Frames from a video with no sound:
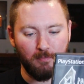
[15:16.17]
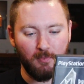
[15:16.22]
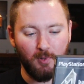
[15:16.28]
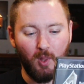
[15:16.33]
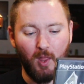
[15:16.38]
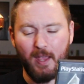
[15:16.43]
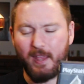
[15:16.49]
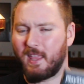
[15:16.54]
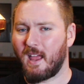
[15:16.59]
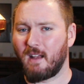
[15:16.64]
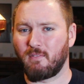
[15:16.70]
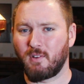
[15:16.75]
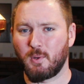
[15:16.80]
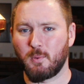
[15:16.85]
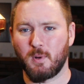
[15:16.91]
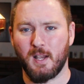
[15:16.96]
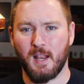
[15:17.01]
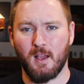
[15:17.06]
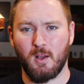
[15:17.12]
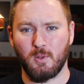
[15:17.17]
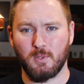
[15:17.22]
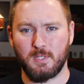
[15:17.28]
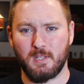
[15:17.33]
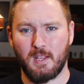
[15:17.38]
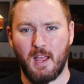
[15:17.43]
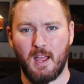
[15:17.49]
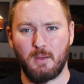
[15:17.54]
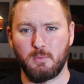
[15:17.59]
Like everyone
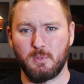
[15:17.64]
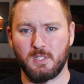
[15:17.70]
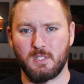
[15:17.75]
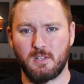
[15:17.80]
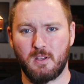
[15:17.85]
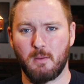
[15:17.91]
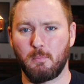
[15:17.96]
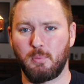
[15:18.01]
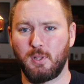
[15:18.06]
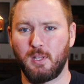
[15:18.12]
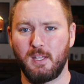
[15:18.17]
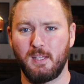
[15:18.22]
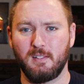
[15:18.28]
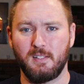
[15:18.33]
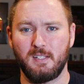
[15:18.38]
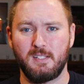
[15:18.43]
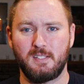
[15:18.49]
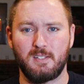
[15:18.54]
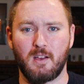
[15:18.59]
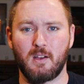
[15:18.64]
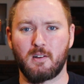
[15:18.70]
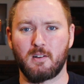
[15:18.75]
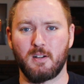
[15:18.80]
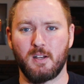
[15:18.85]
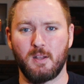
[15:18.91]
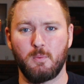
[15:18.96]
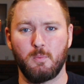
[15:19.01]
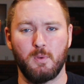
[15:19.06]
else, I was completely
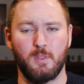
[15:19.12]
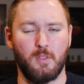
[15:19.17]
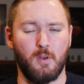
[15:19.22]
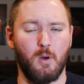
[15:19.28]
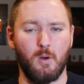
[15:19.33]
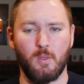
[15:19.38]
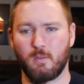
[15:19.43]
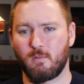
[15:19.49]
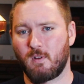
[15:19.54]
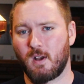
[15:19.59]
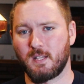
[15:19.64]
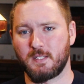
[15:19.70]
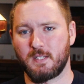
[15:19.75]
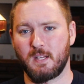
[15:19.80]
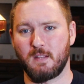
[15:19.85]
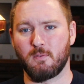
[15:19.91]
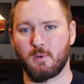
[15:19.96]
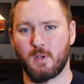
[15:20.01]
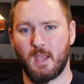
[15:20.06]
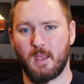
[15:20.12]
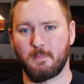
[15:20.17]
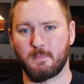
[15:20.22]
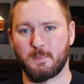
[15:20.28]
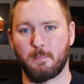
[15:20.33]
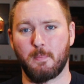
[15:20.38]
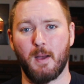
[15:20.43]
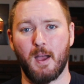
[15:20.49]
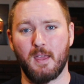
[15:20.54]
suckered in with all the Resident Evil
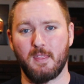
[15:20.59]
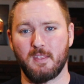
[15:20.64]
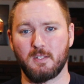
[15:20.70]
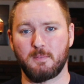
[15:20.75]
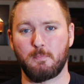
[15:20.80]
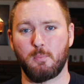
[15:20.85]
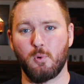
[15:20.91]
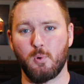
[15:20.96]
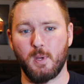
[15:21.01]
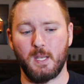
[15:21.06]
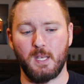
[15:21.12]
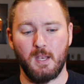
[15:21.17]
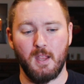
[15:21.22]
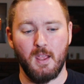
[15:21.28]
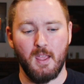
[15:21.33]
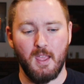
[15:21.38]
games by this point.